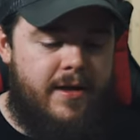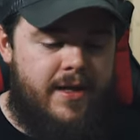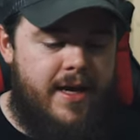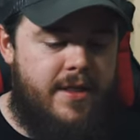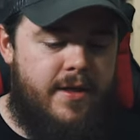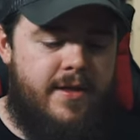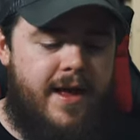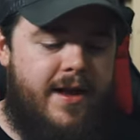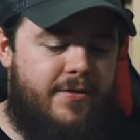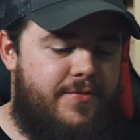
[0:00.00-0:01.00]
I like
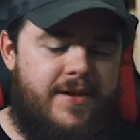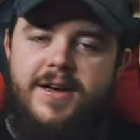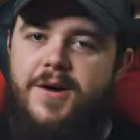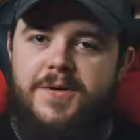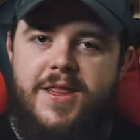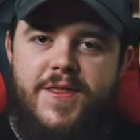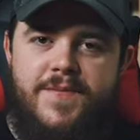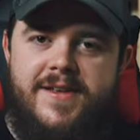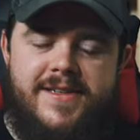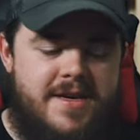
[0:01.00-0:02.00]
the, I don't really know what the
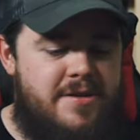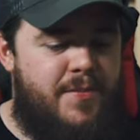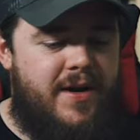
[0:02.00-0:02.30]
theme is either,